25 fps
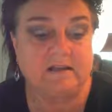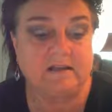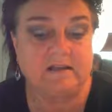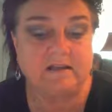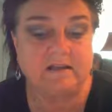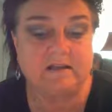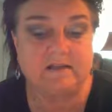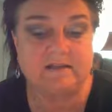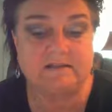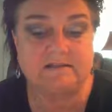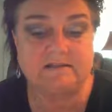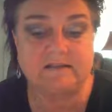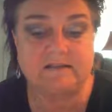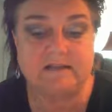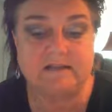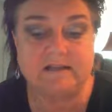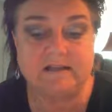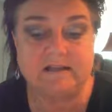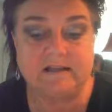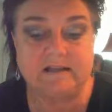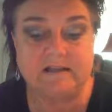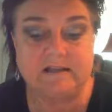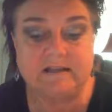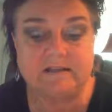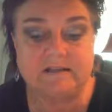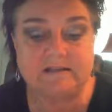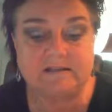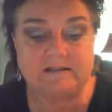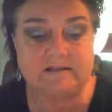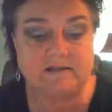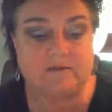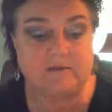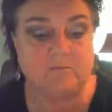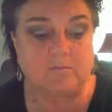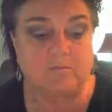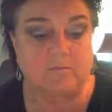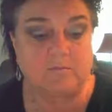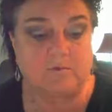It's a healing
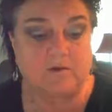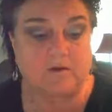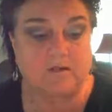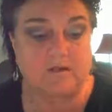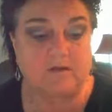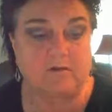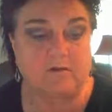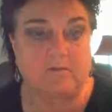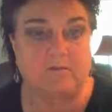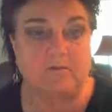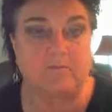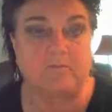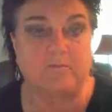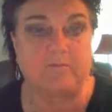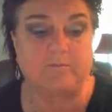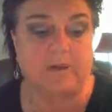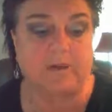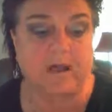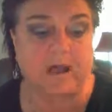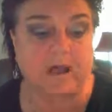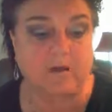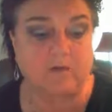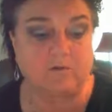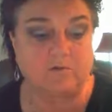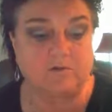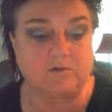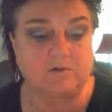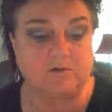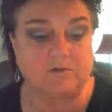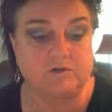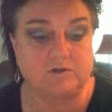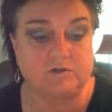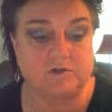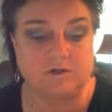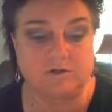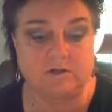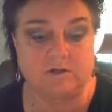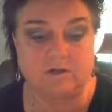ceremony about
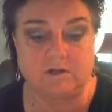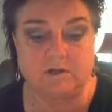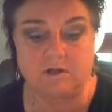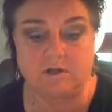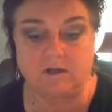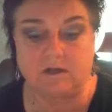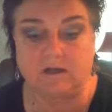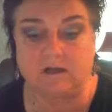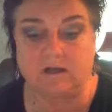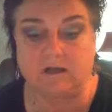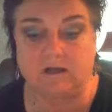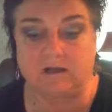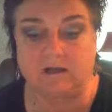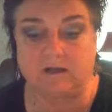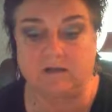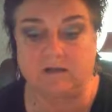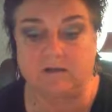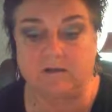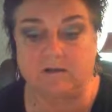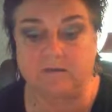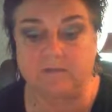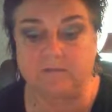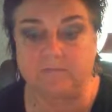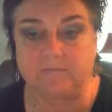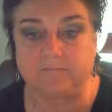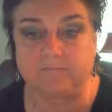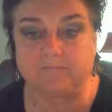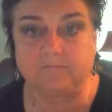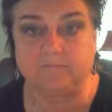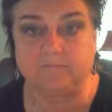um,